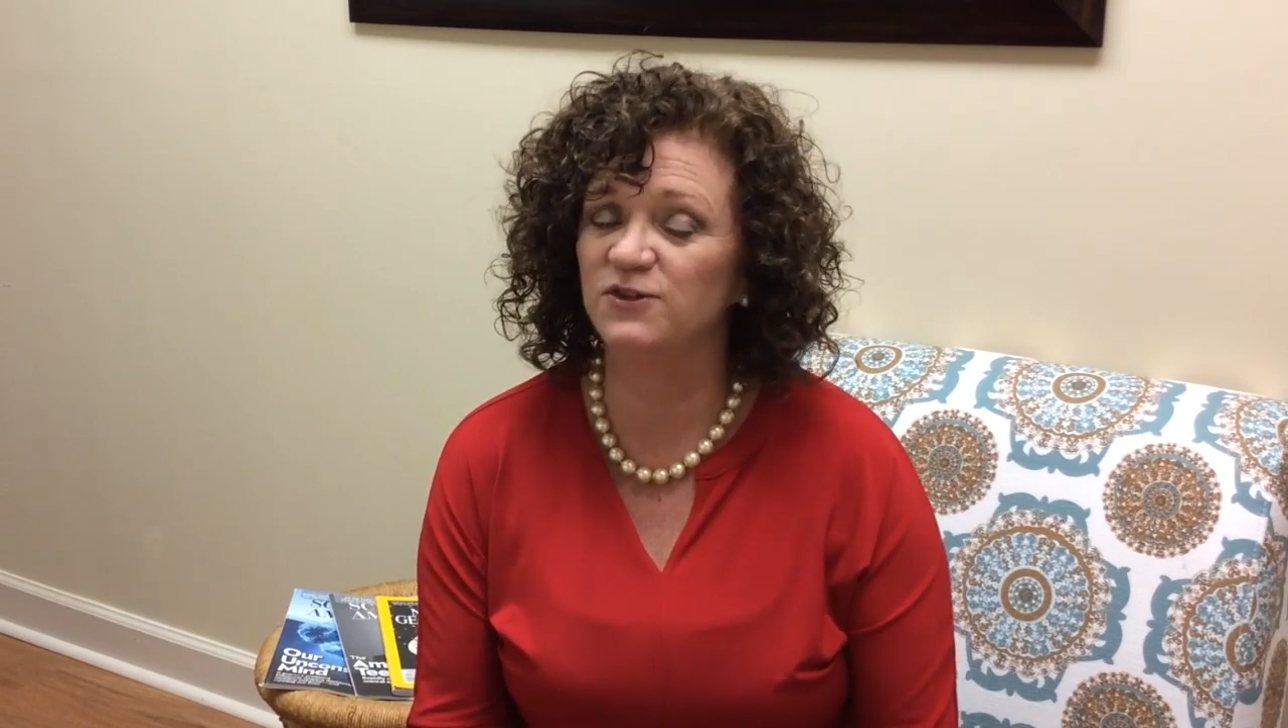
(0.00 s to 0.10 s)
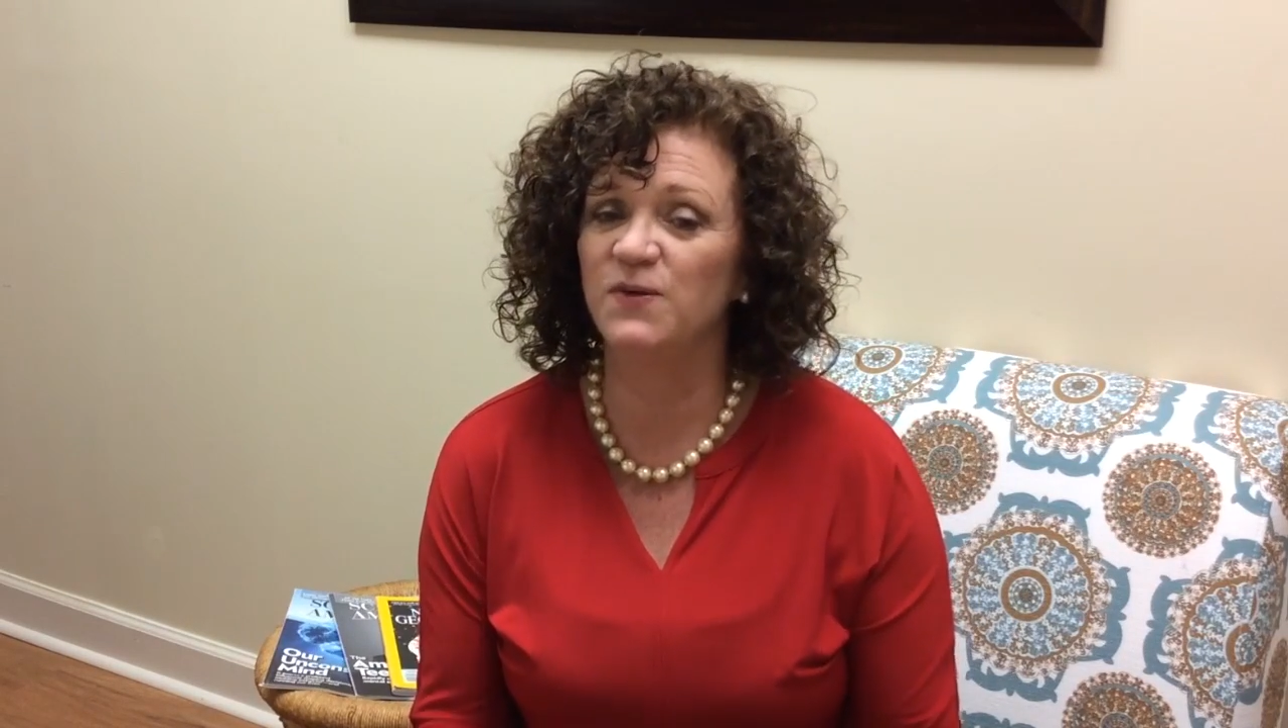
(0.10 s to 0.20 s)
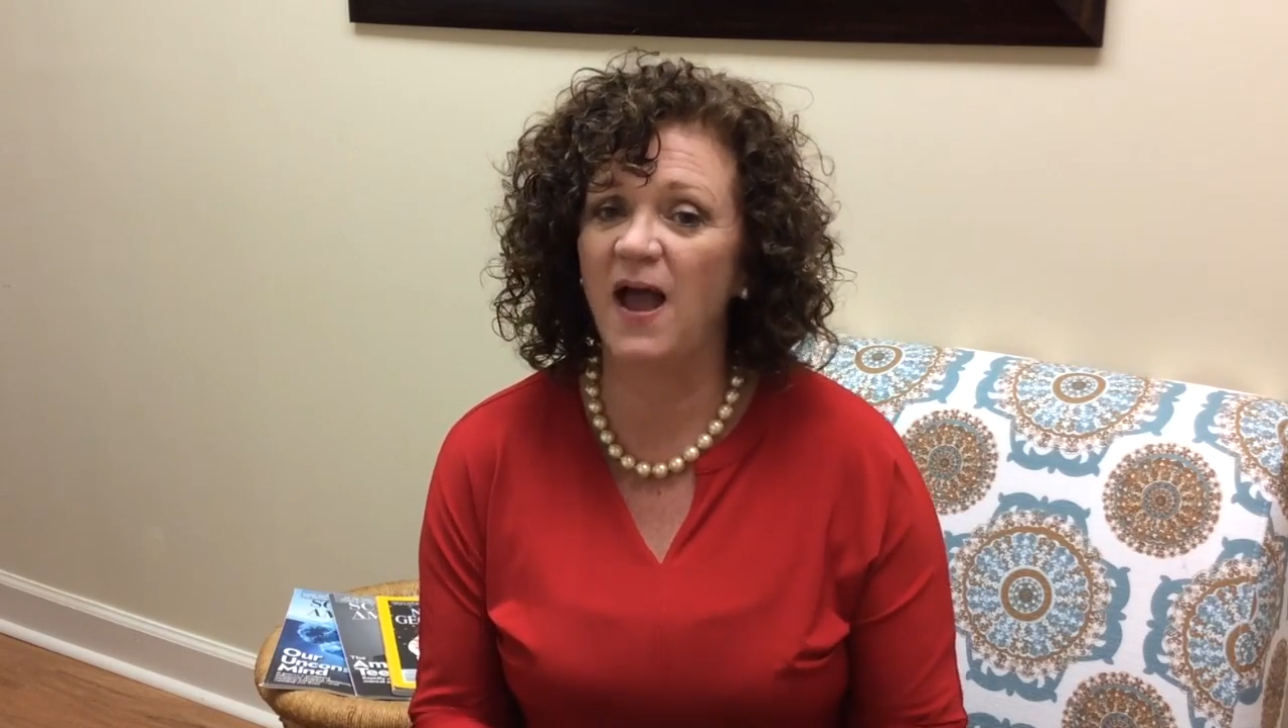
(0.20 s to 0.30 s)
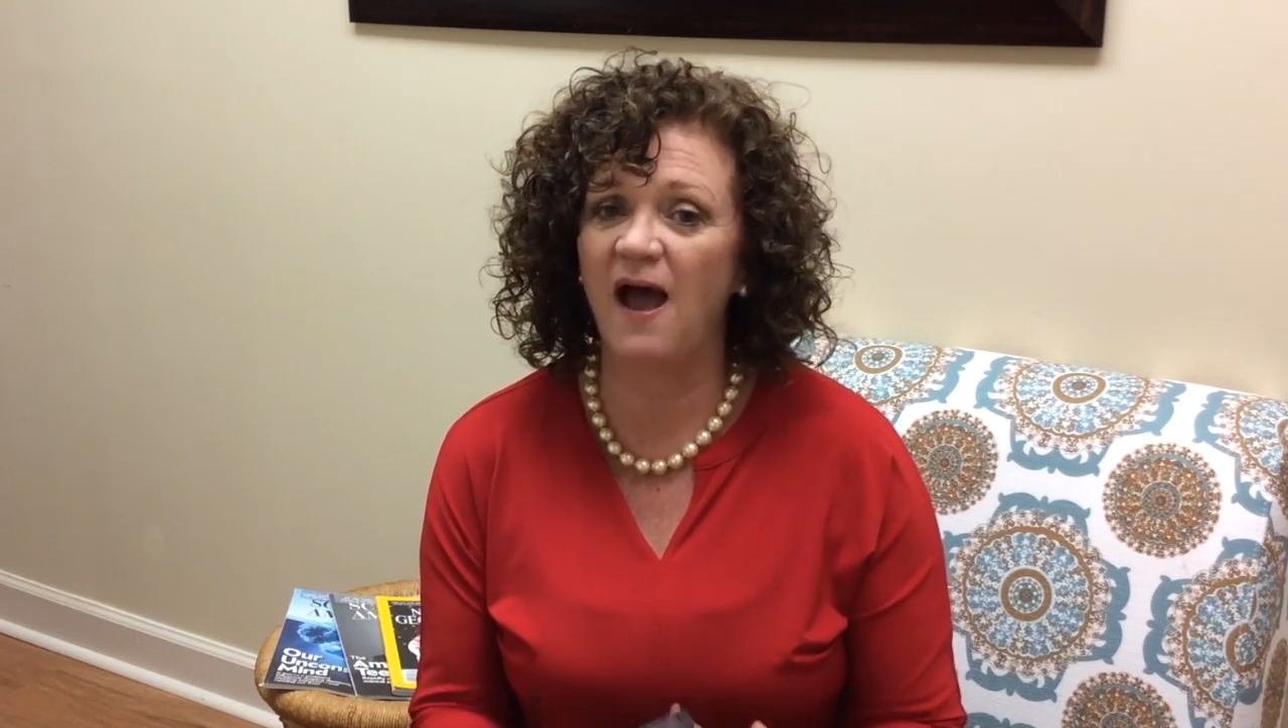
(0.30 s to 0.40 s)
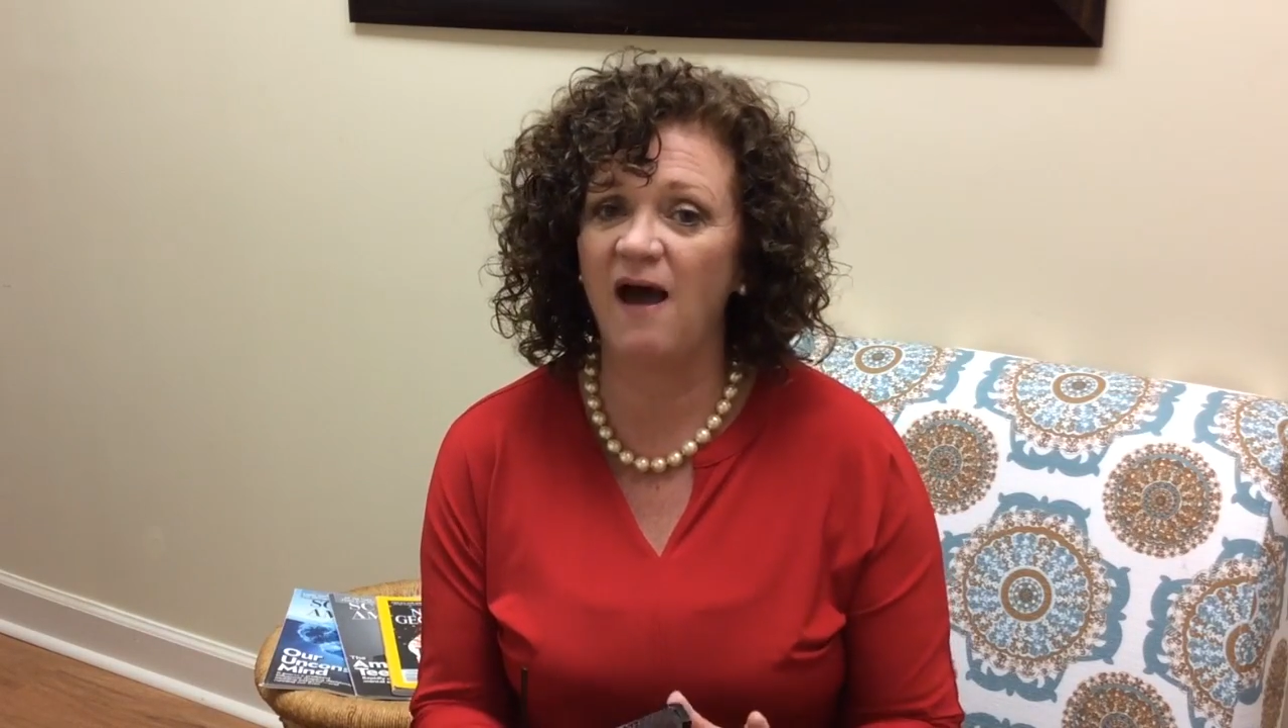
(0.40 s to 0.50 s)

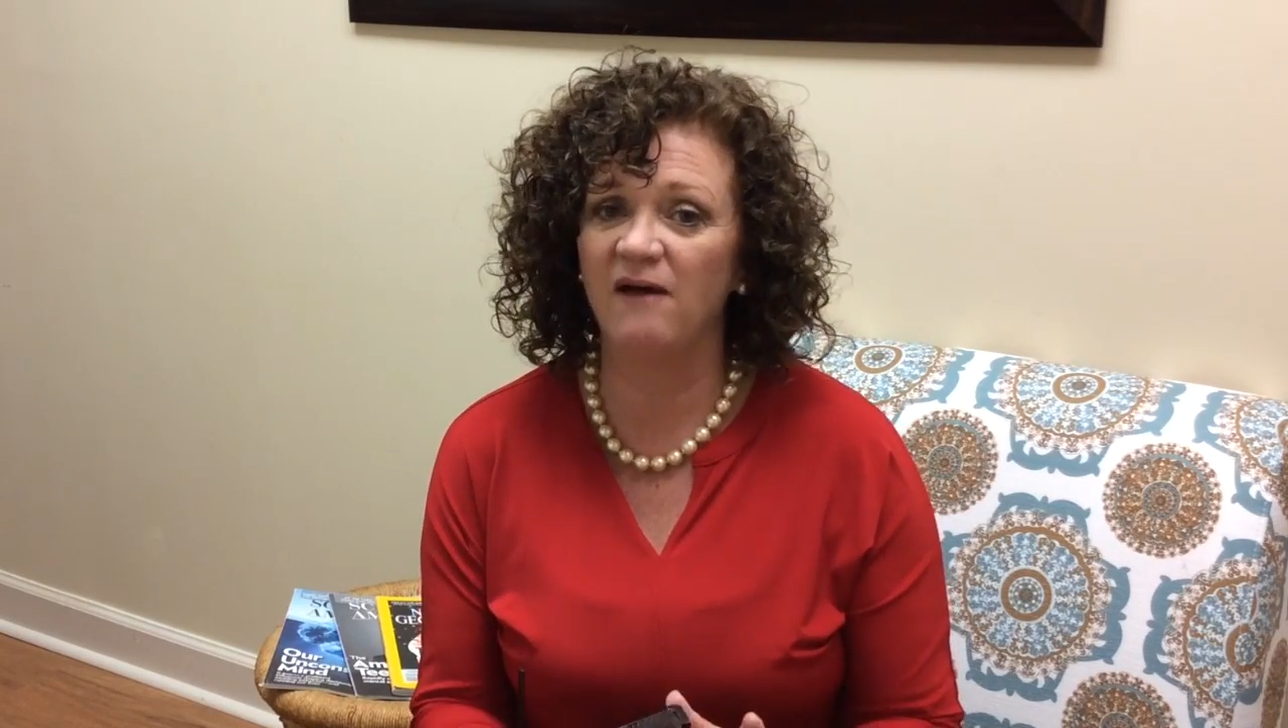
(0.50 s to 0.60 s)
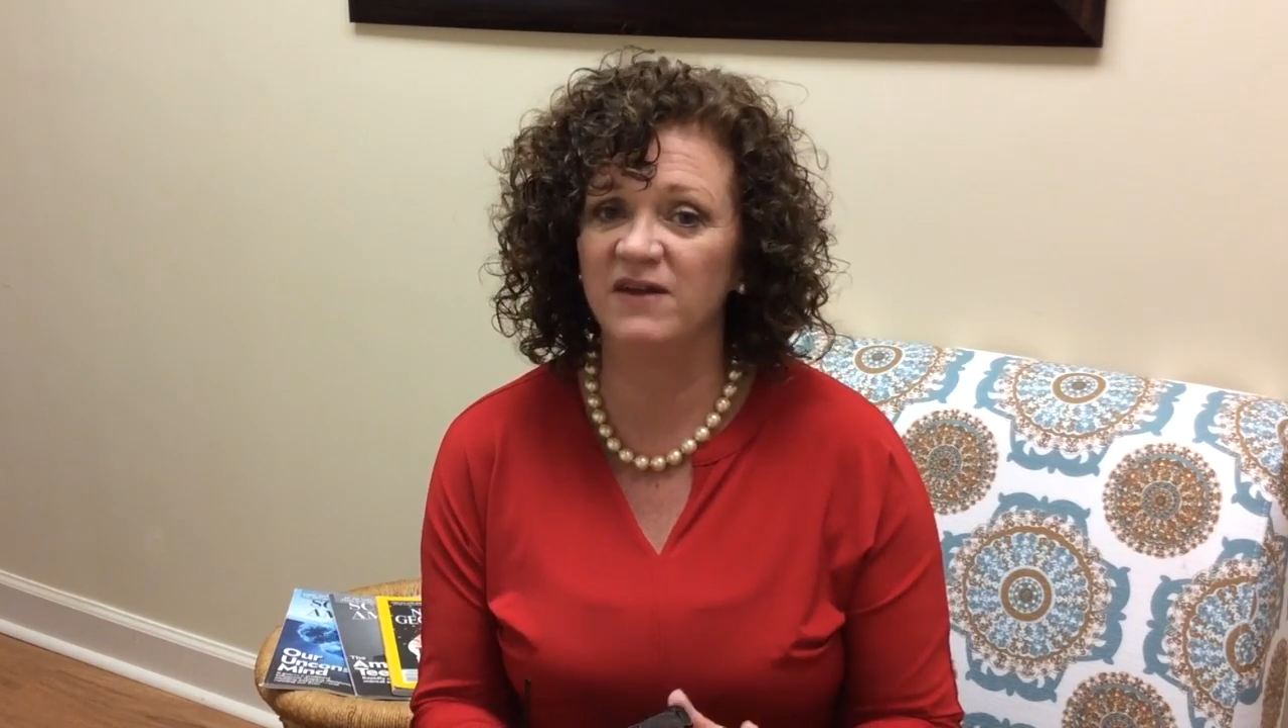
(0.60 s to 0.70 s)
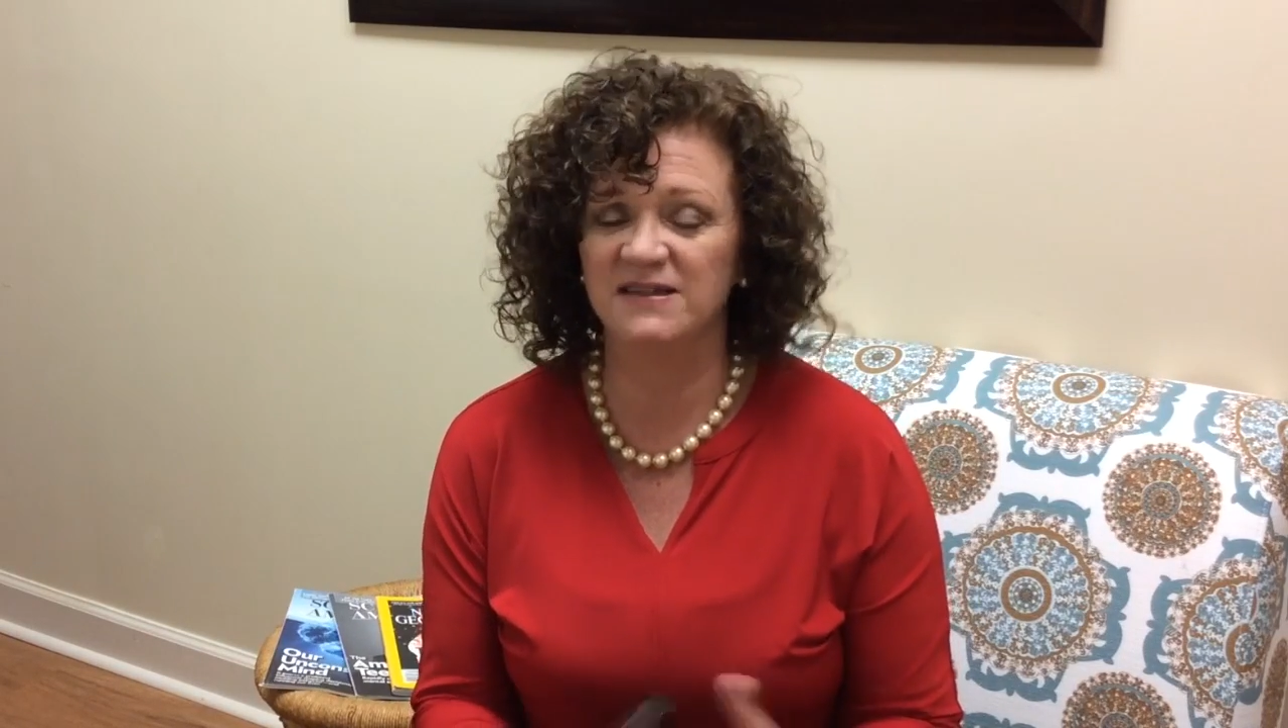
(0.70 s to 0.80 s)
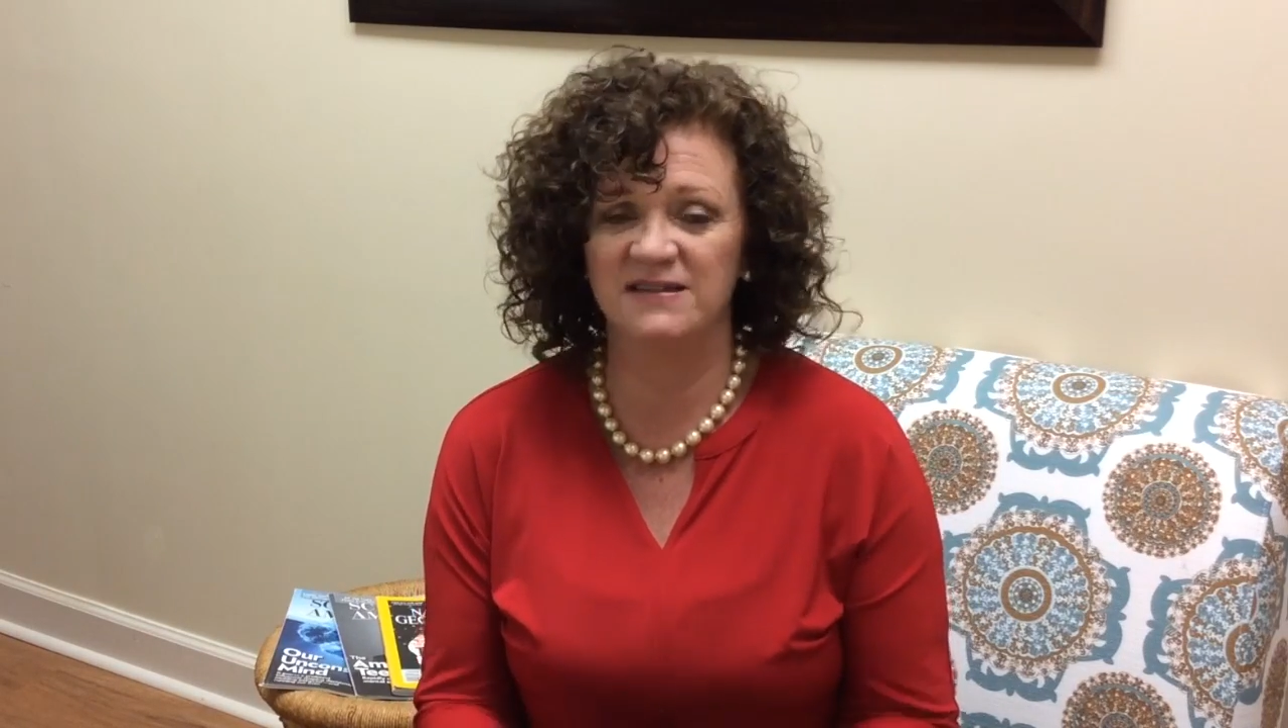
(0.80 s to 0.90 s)
you have a